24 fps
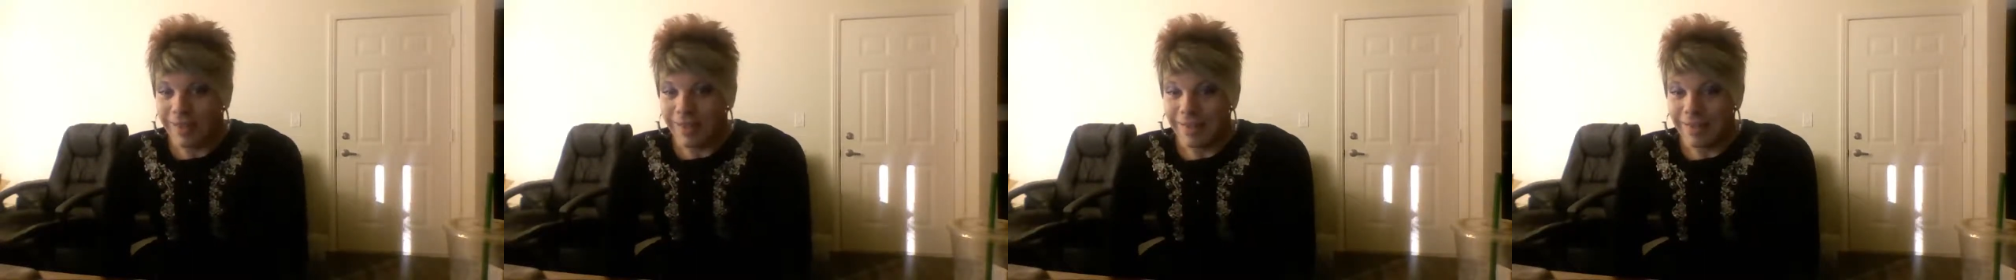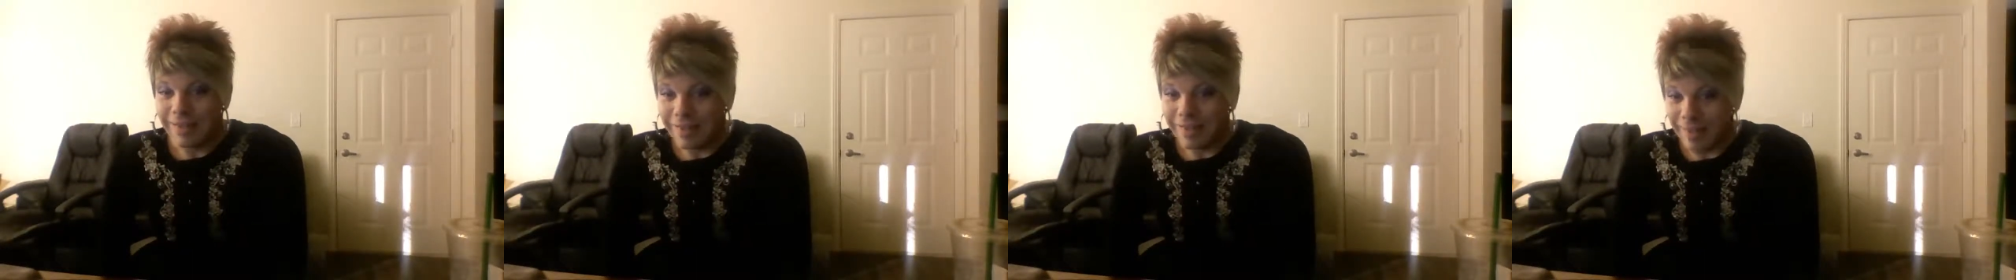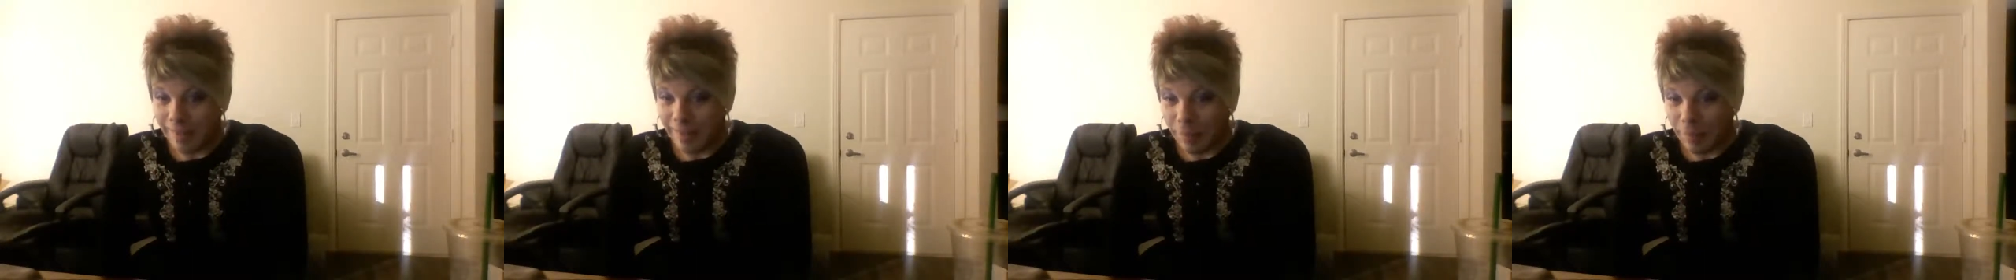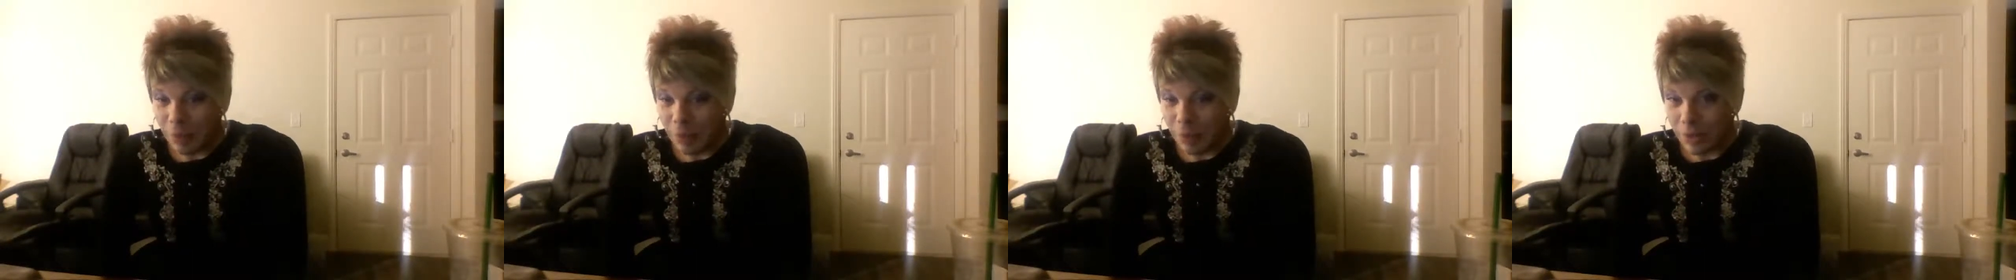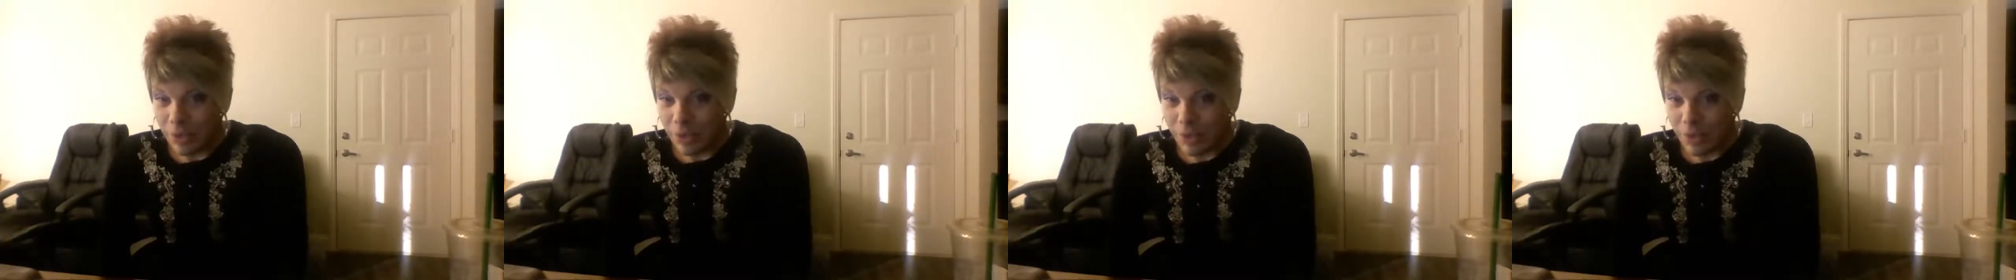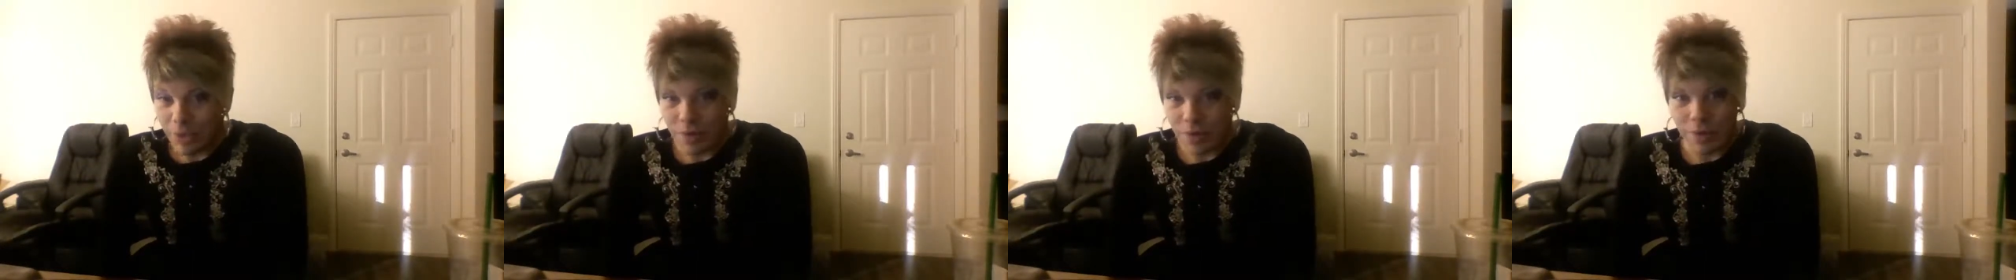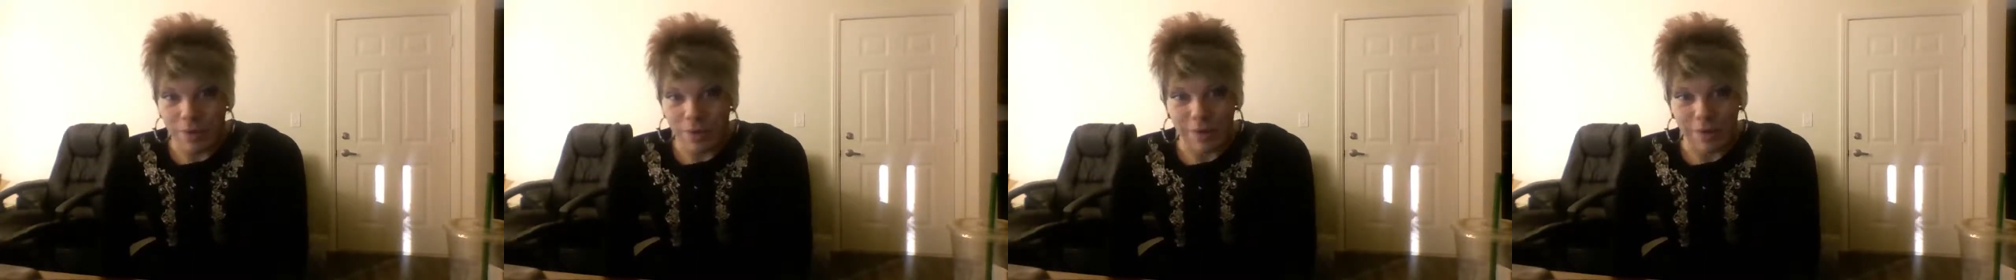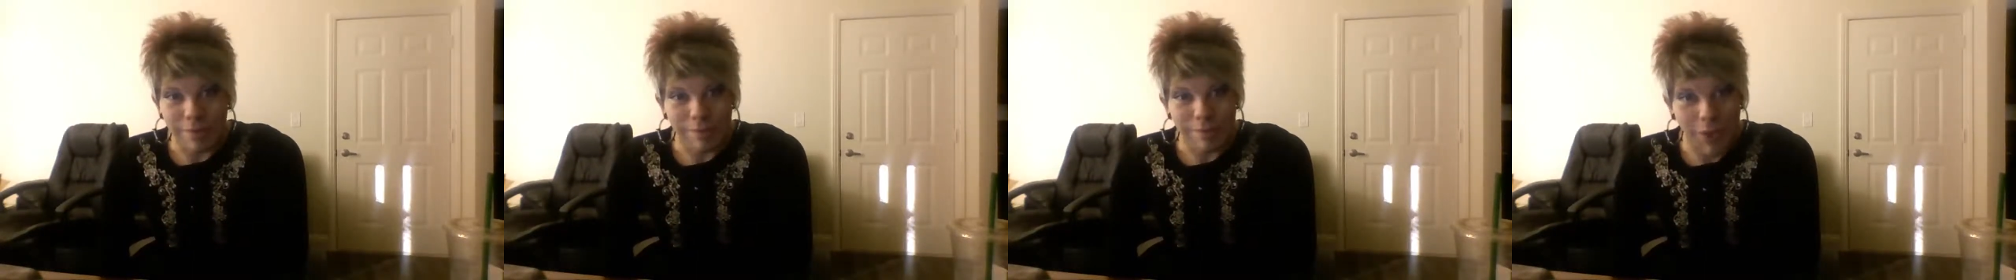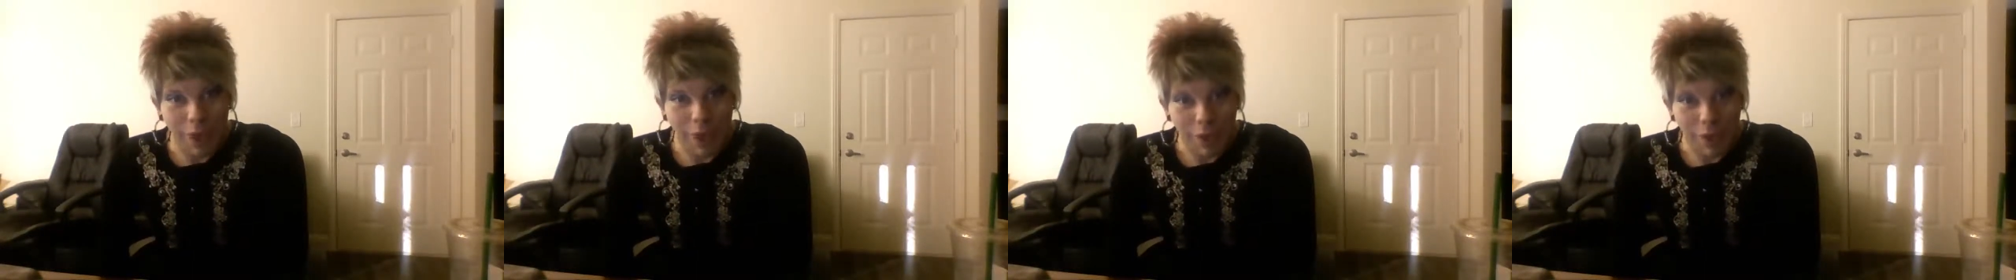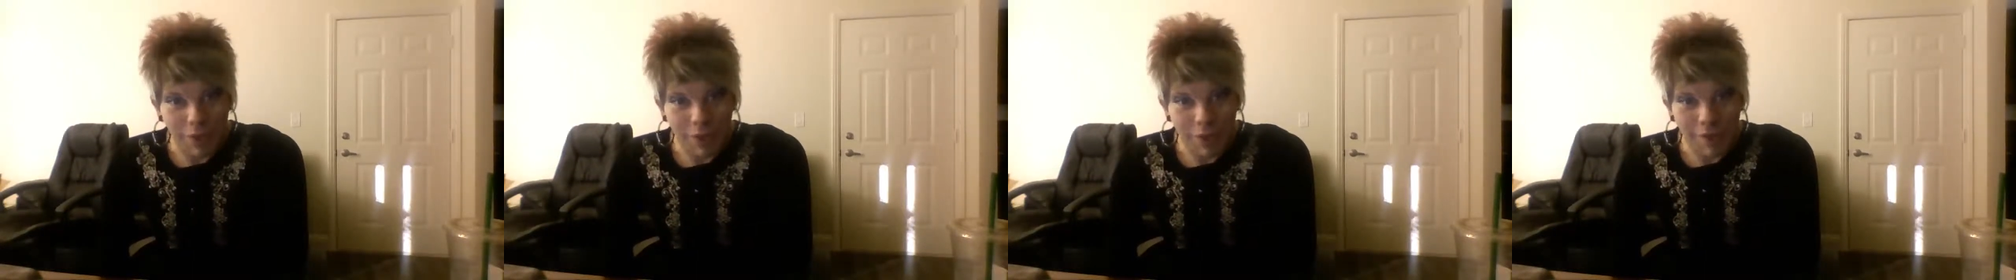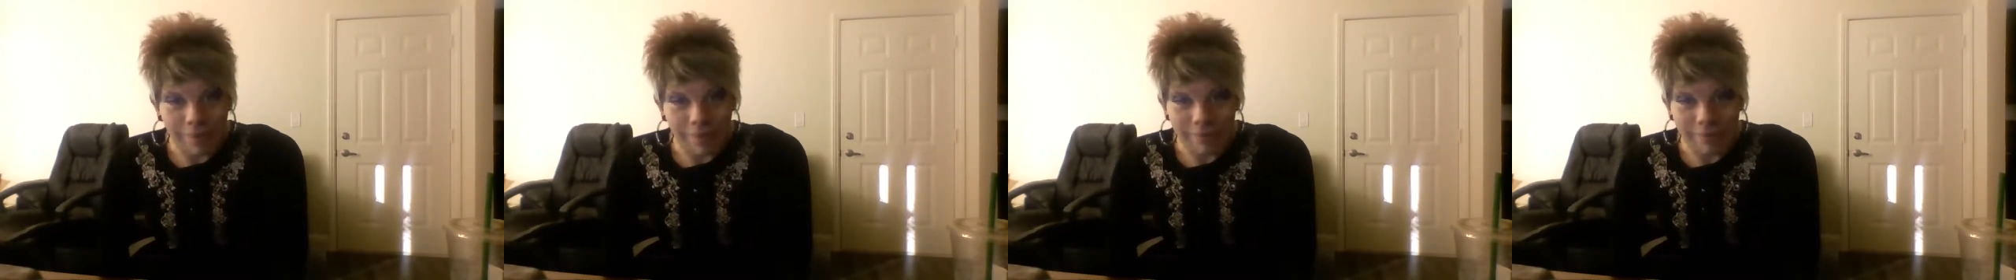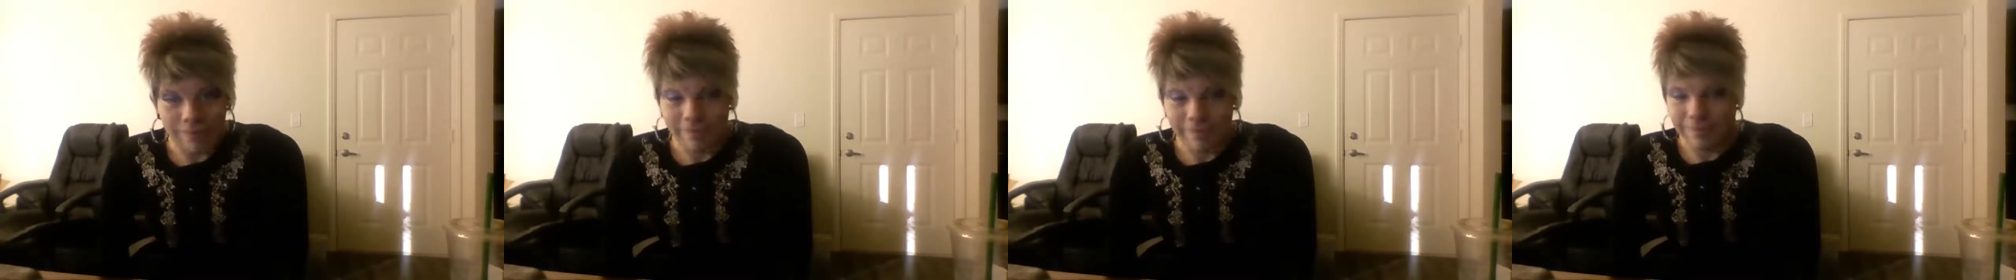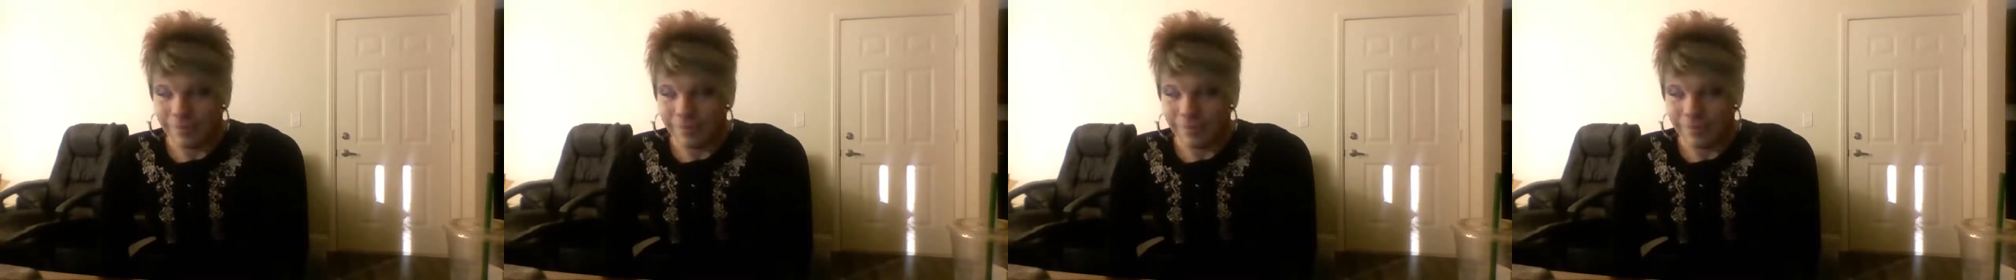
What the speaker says: similar to the smaller.